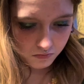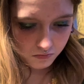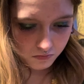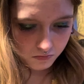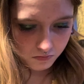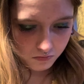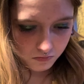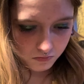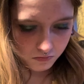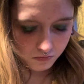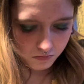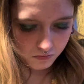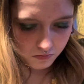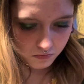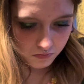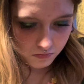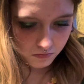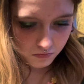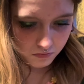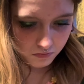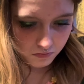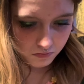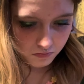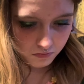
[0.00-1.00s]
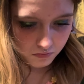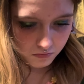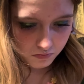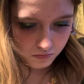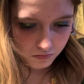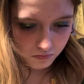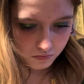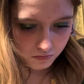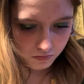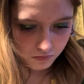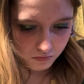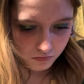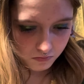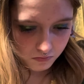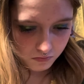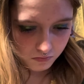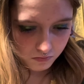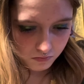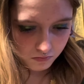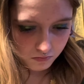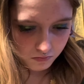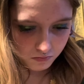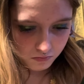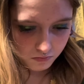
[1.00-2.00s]

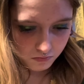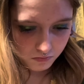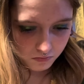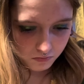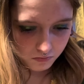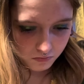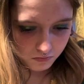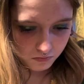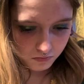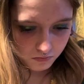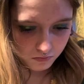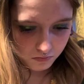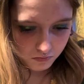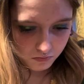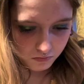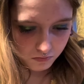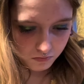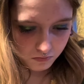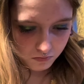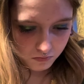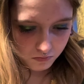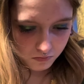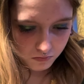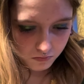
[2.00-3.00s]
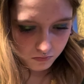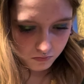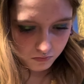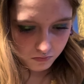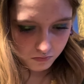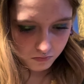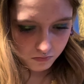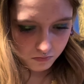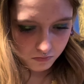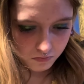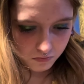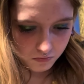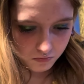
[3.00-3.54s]
No one is speaking in this clip.